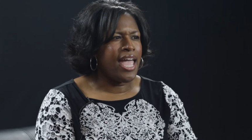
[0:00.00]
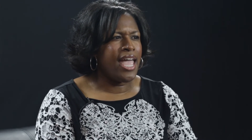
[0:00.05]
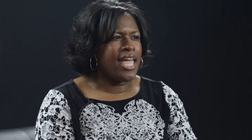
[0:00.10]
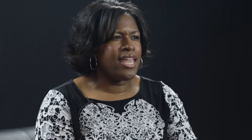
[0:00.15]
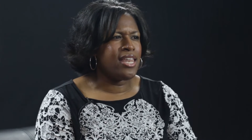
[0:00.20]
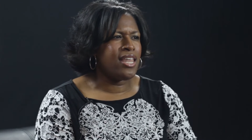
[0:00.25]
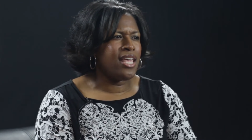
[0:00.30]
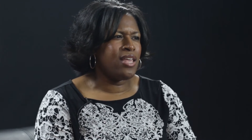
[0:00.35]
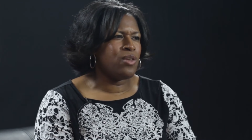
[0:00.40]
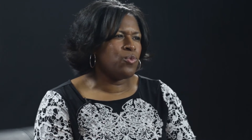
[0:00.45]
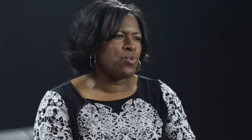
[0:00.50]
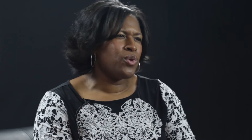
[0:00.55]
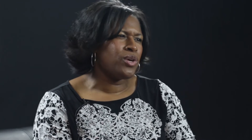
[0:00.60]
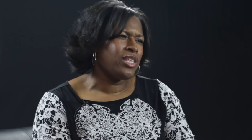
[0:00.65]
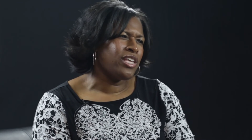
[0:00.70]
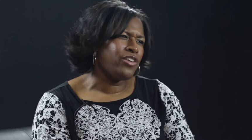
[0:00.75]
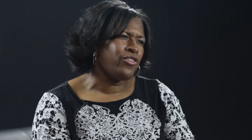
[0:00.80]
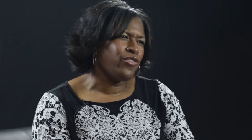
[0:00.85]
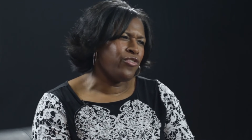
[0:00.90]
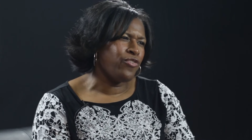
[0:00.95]
and
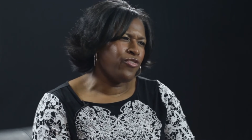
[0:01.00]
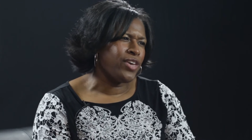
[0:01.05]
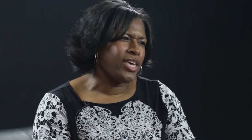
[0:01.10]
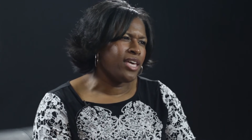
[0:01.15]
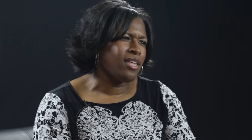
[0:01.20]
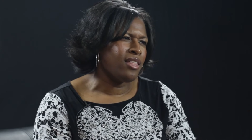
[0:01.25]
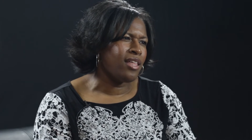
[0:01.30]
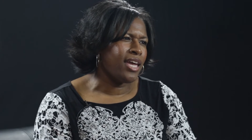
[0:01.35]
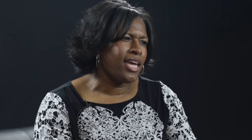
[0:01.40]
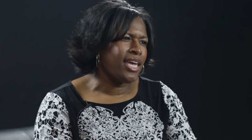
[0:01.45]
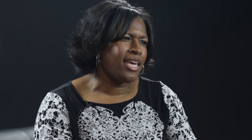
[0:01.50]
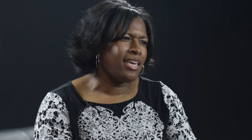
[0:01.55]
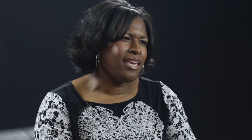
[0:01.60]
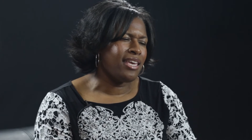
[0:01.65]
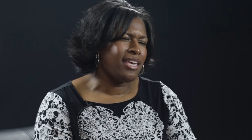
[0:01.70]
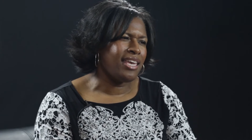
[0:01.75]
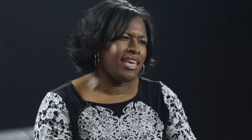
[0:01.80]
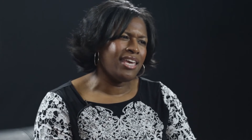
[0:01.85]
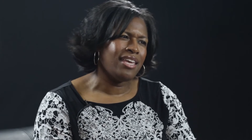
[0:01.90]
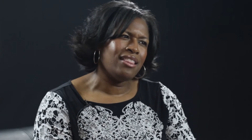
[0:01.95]
really feel like
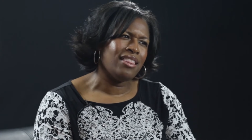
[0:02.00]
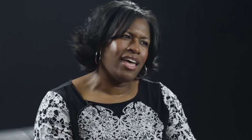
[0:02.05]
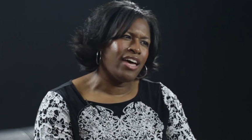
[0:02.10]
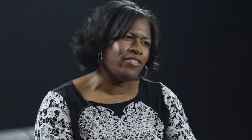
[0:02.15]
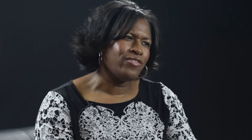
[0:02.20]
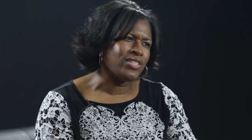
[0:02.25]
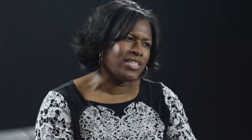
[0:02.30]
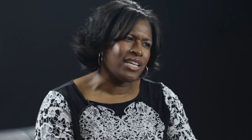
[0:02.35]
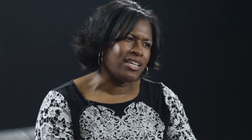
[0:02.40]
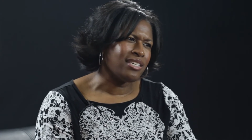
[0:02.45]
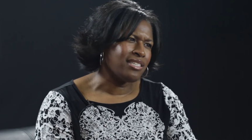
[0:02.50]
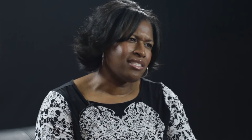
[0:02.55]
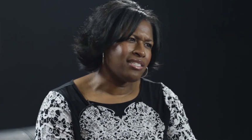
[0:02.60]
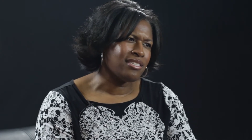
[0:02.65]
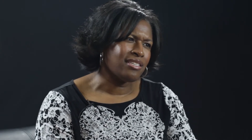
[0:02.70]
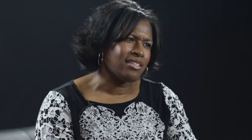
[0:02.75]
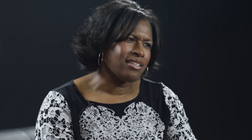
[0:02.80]
he had left us.